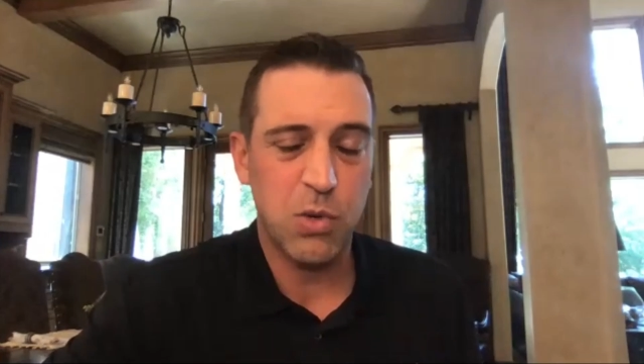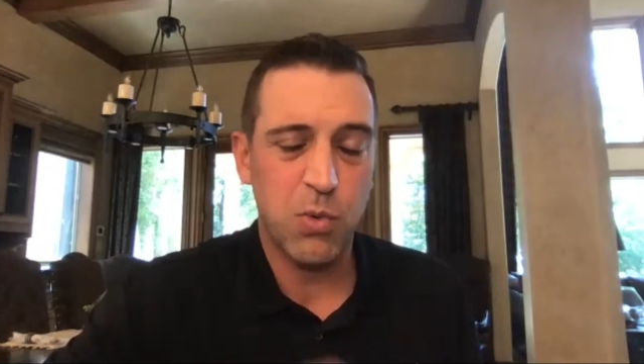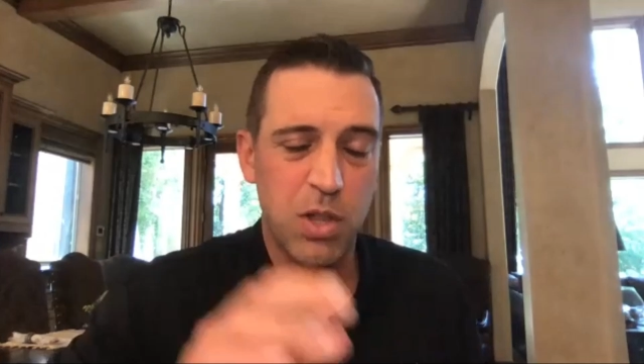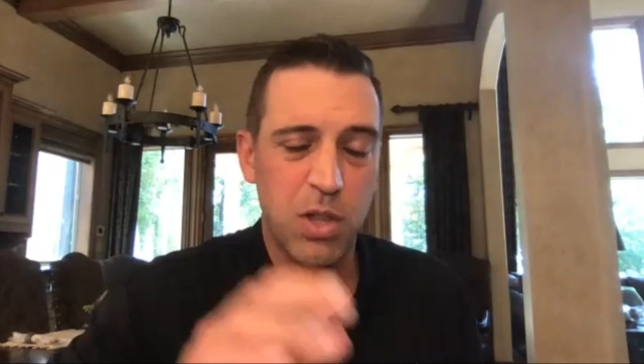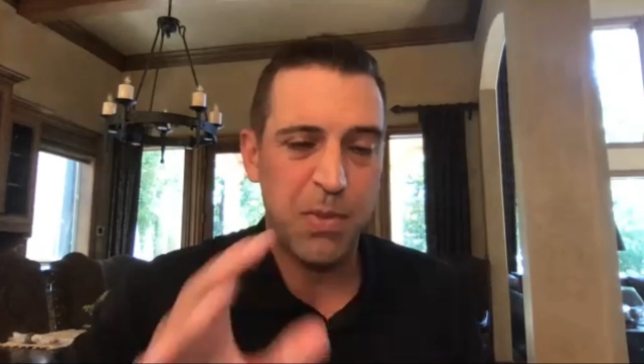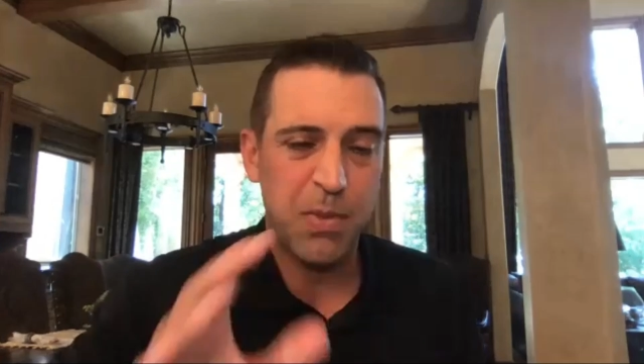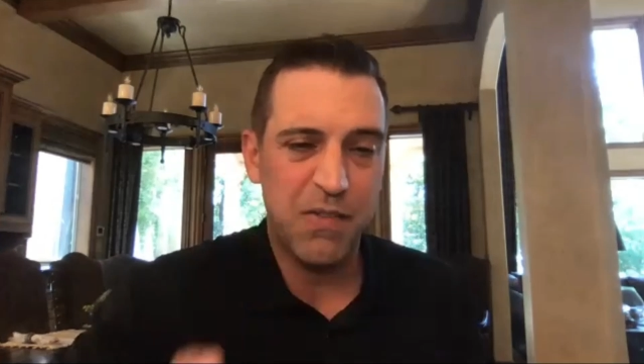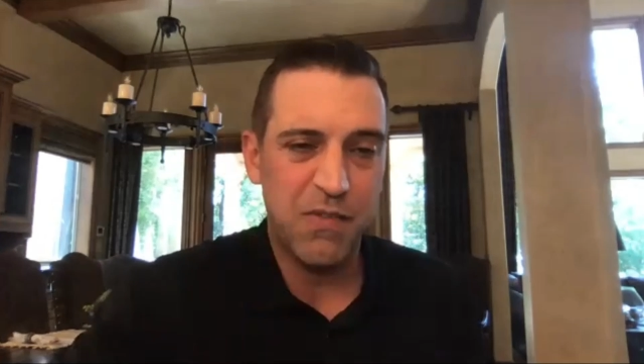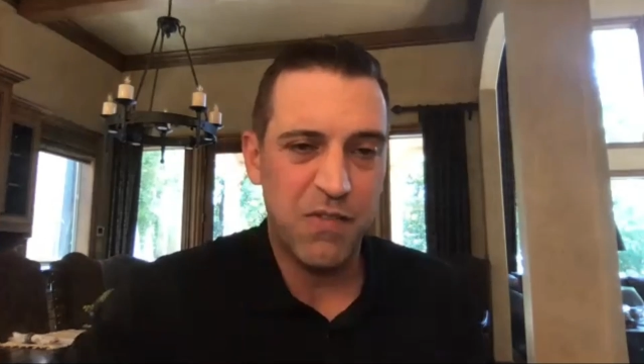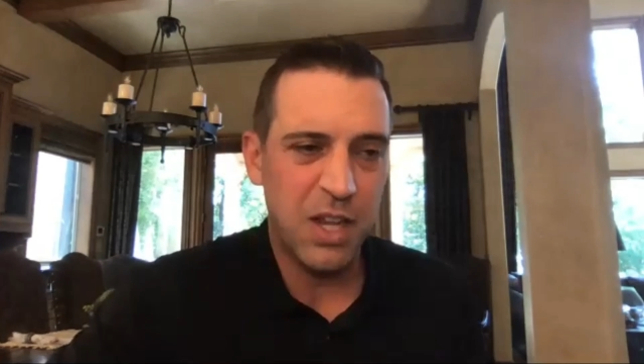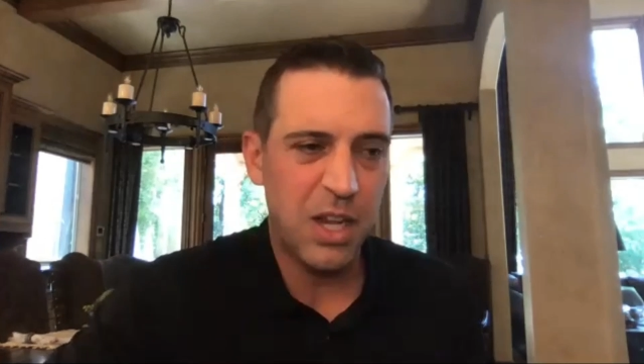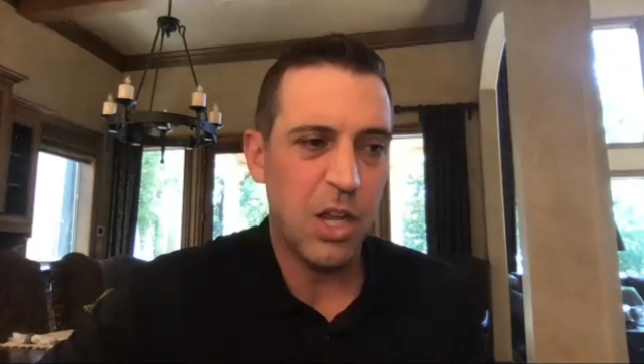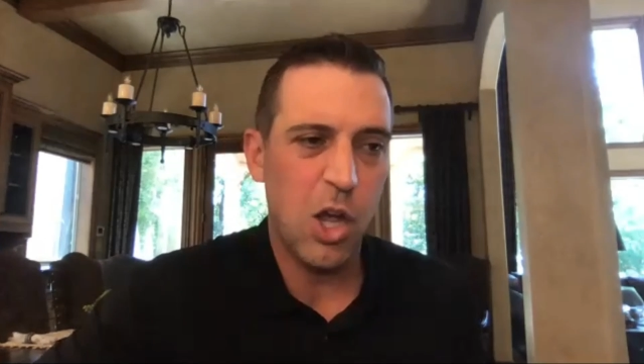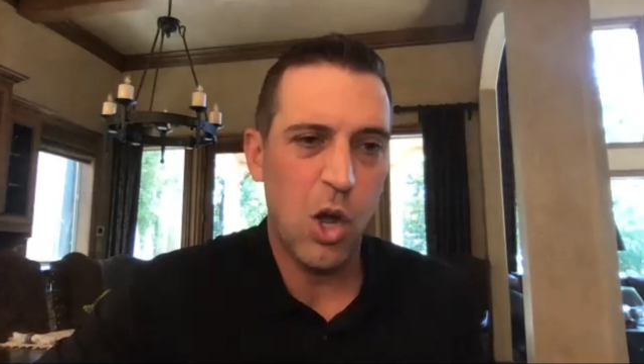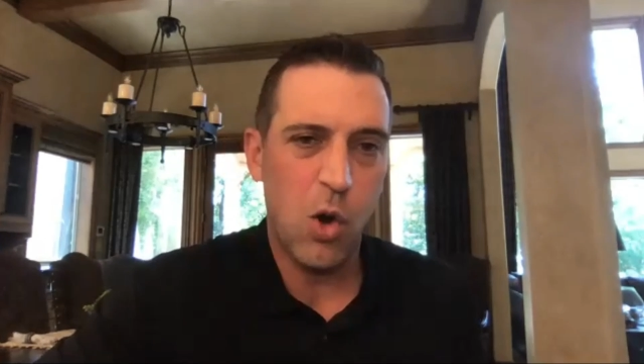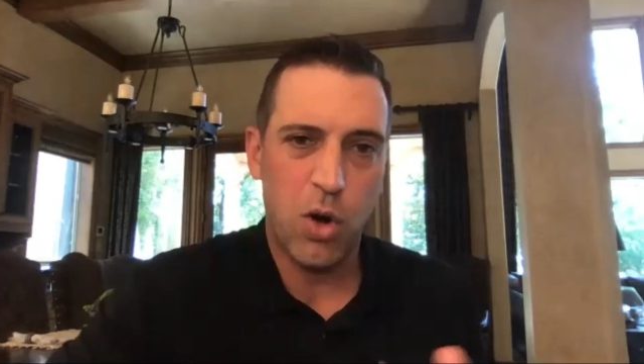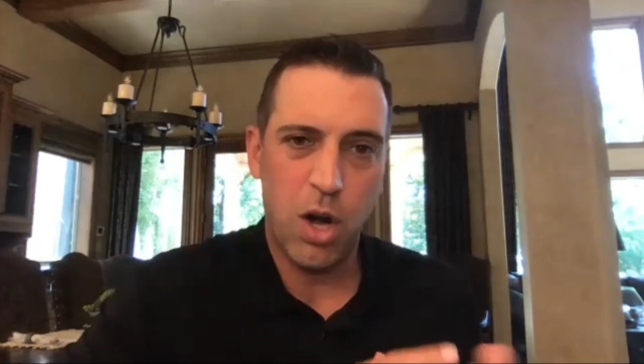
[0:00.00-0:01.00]
whether it be
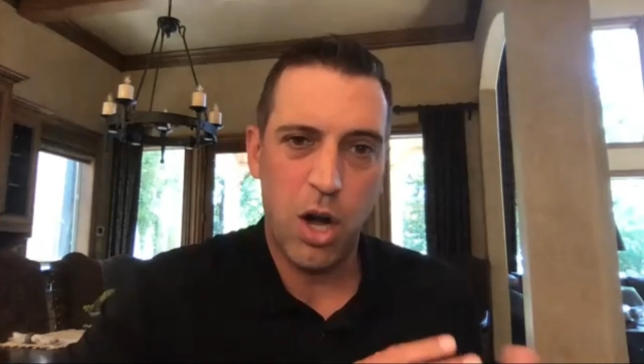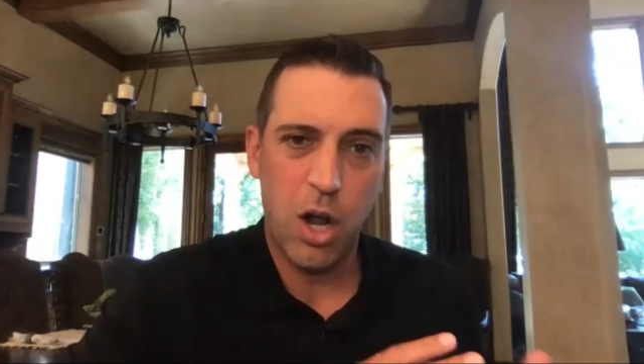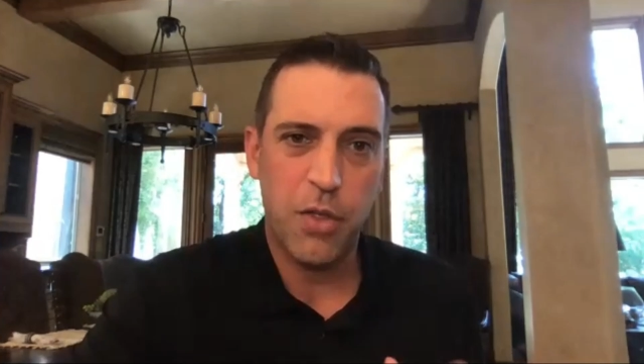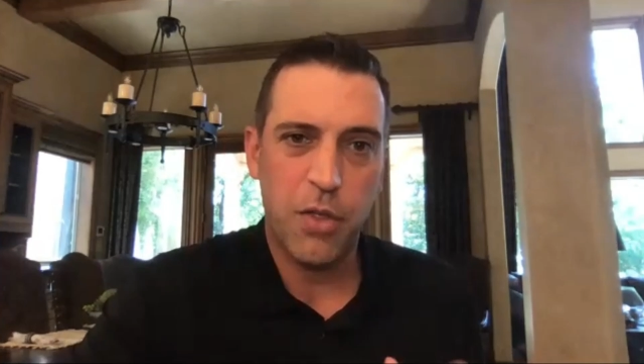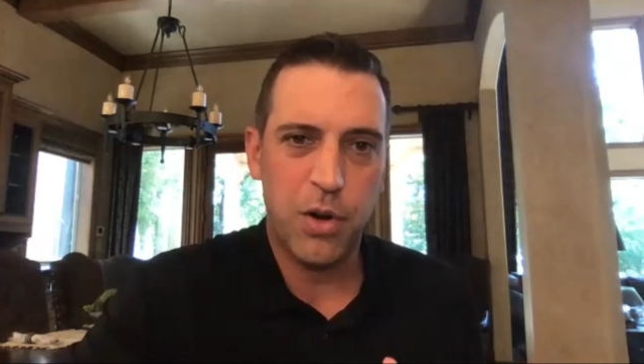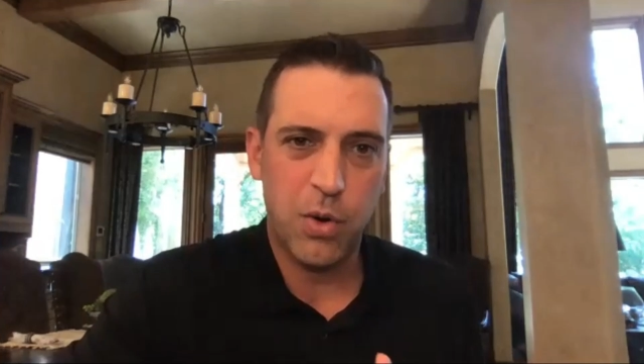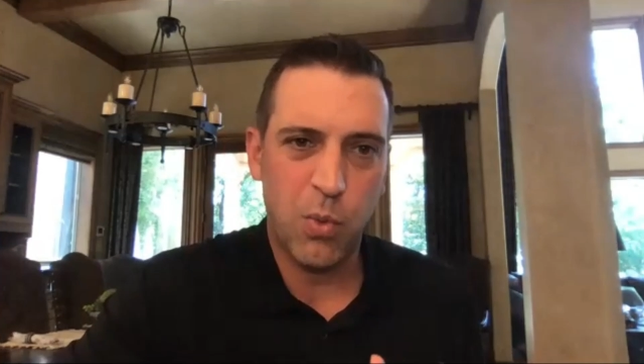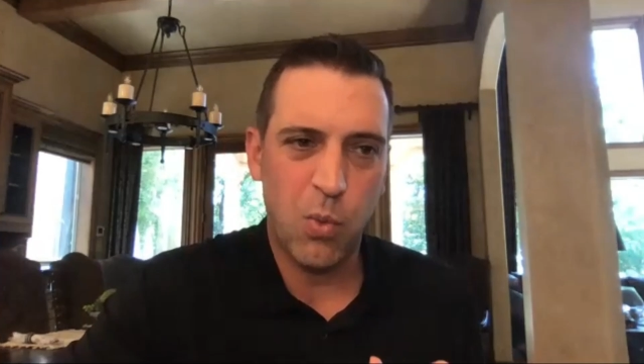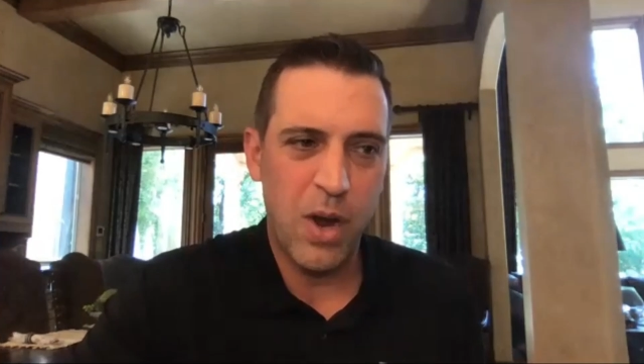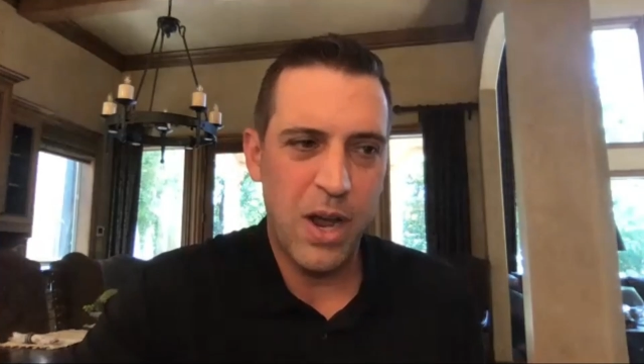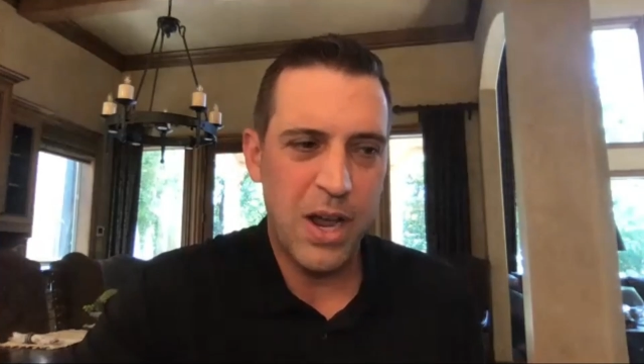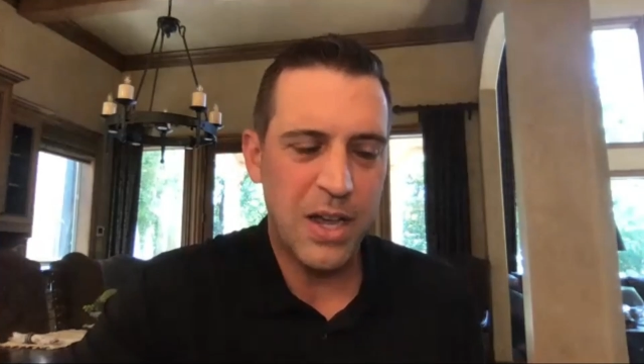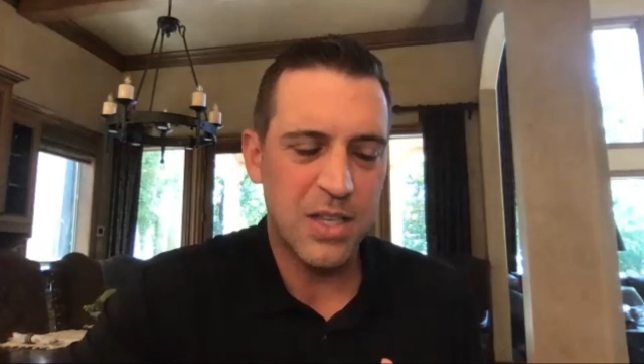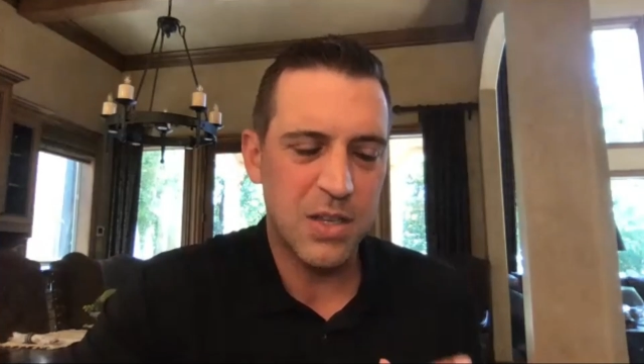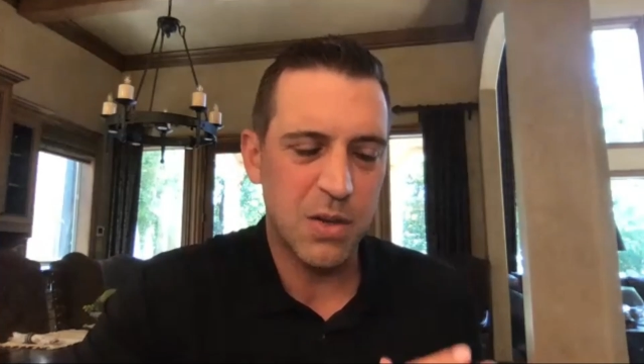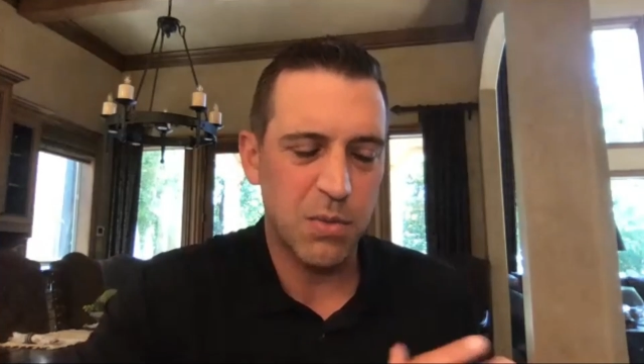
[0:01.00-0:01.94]
video or other ways.